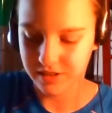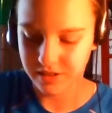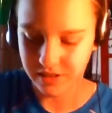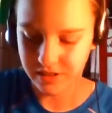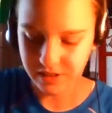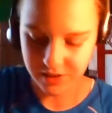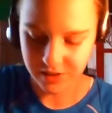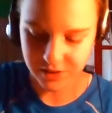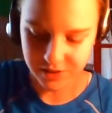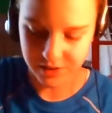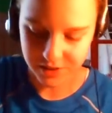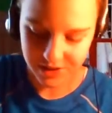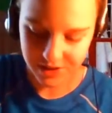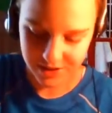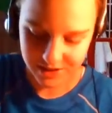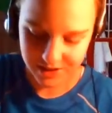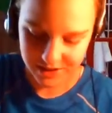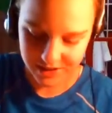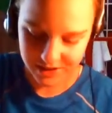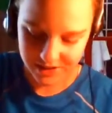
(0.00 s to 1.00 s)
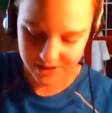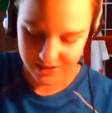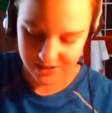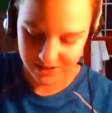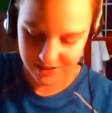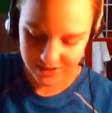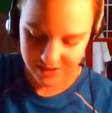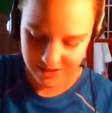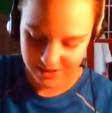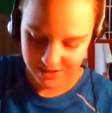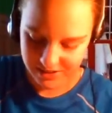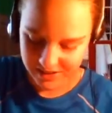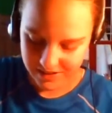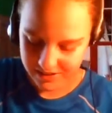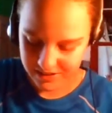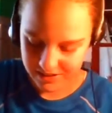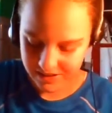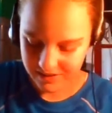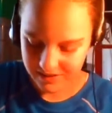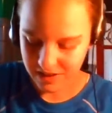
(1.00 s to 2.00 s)
glue,
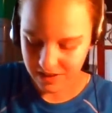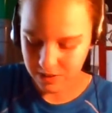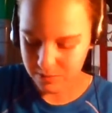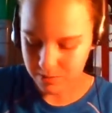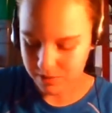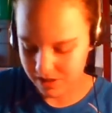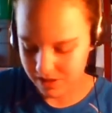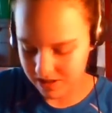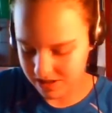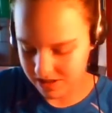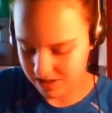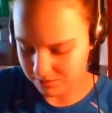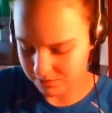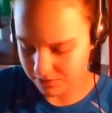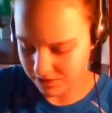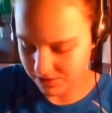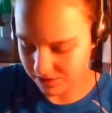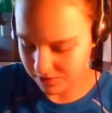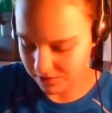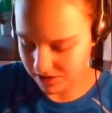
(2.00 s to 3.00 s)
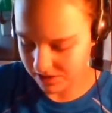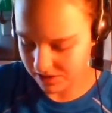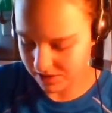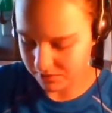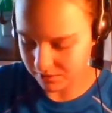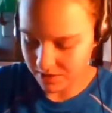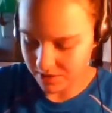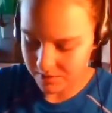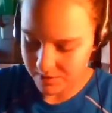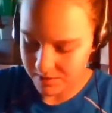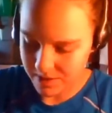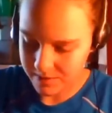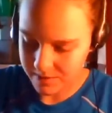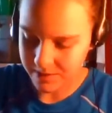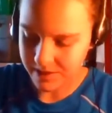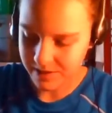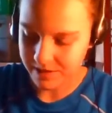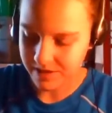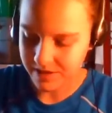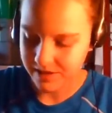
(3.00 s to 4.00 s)
and then you put on some glue onto the
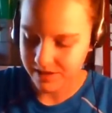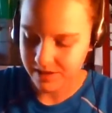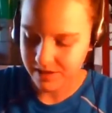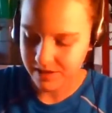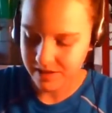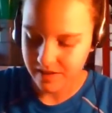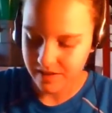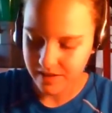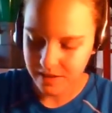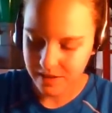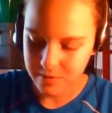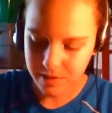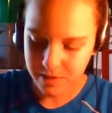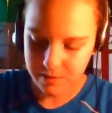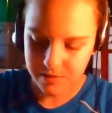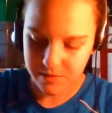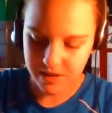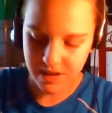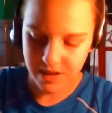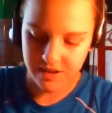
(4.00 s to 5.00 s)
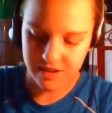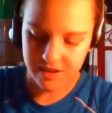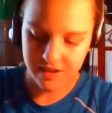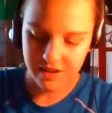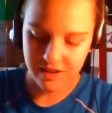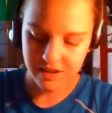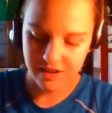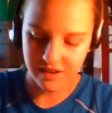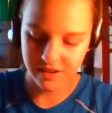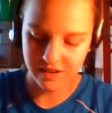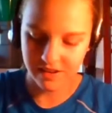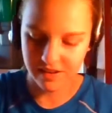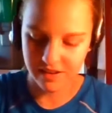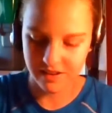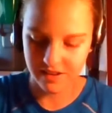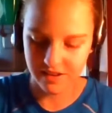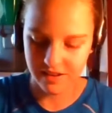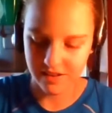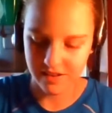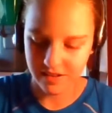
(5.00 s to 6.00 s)
wallpaper, and then you put them together.
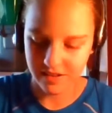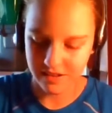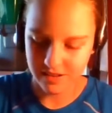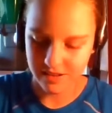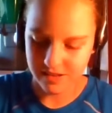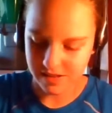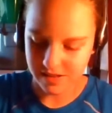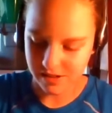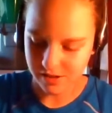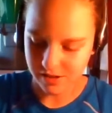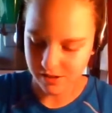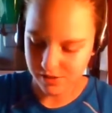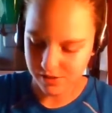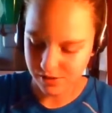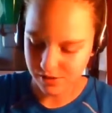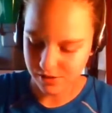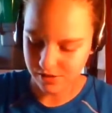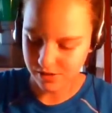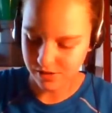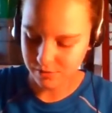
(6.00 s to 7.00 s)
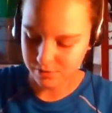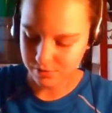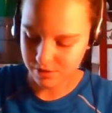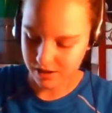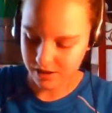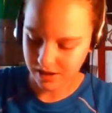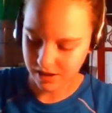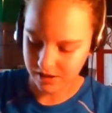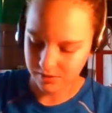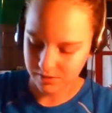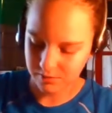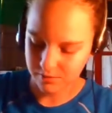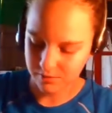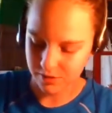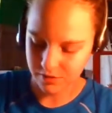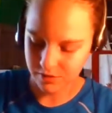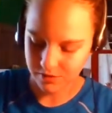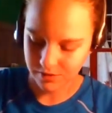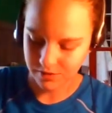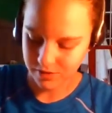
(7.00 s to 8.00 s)
So you could probably
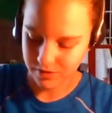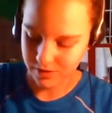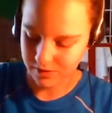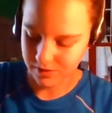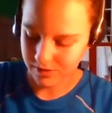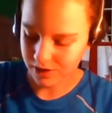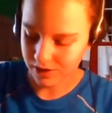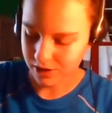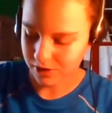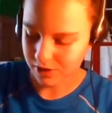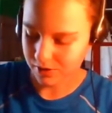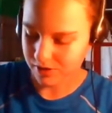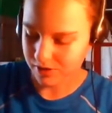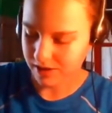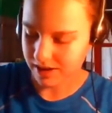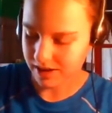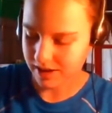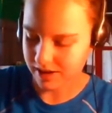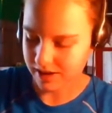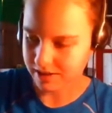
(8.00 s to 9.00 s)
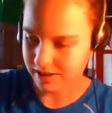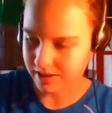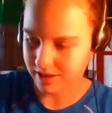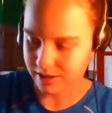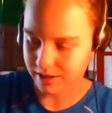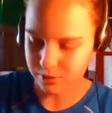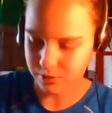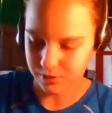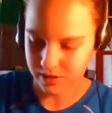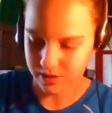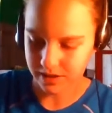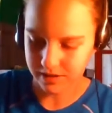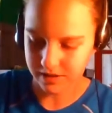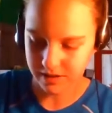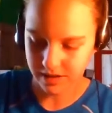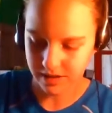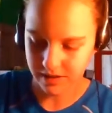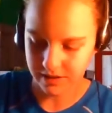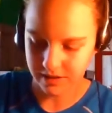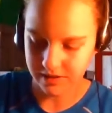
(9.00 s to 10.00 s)
move the video ahead like 20
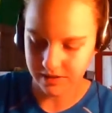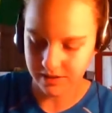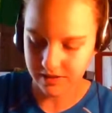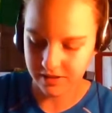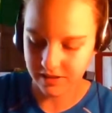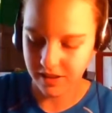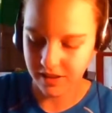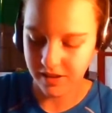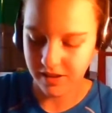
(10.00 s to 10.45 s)
seconds.